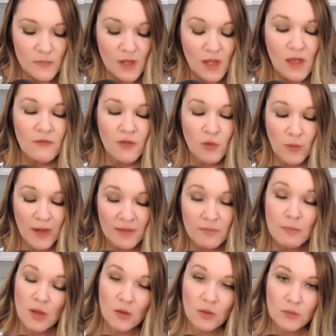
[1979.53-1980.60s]
of the
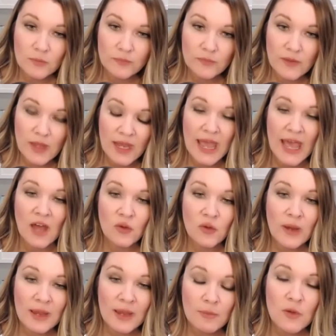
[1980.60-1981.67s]
rainbow. And how do
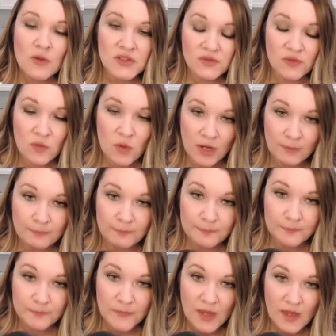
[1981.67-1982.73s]
rainbows form?
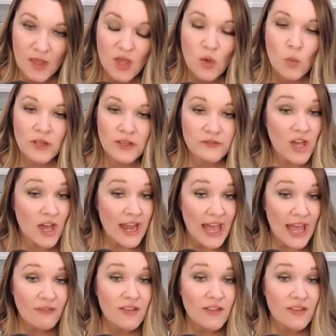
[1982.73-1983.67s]
Well, you've got to have a